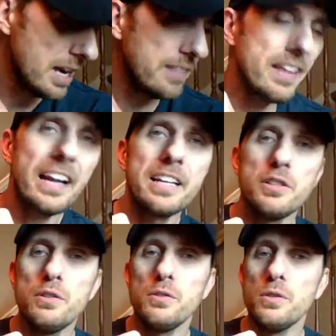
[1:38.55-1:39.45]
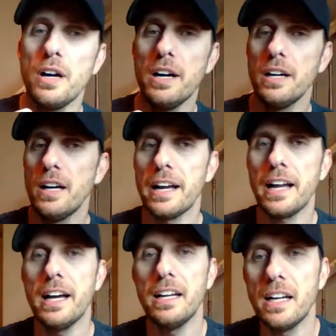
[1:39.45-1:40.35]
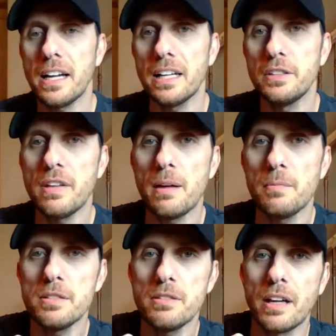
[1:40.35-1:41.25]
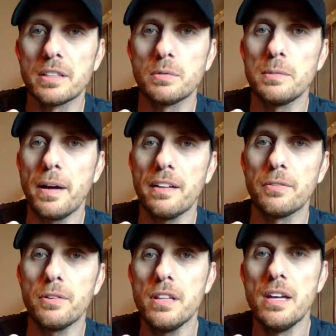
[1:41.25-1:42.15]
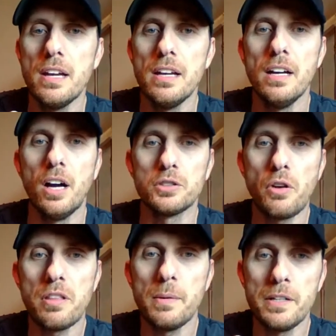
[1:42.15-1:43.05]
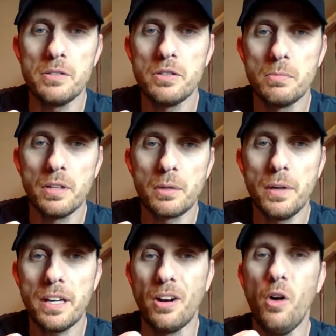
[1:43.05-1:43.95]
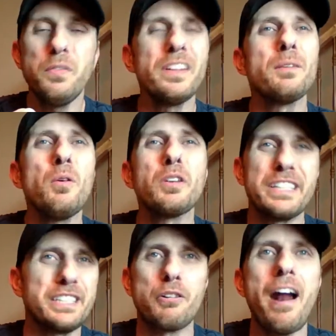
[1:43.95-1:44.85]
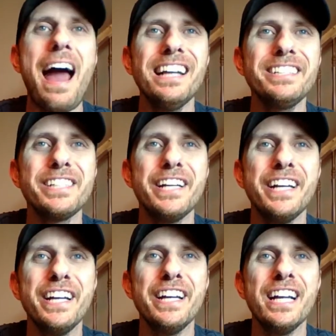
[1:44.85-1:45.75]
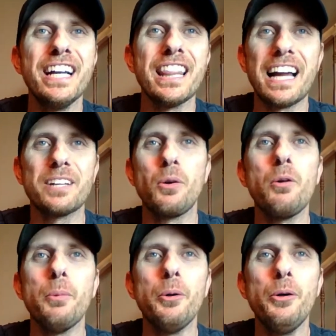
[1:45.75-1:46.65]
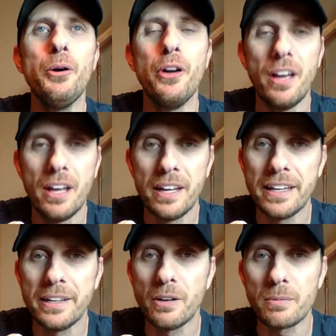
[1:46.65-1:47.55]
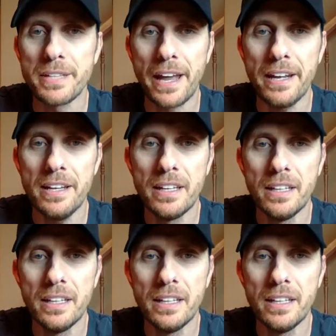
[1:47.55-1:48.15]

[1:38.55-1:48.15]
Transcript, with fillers: And then I can do. Uh, I got I got two cameras, so I can switch back and forth. I'll show them on YouTube really quick, and hopefully it won't crash like normal. You know what I'm saying?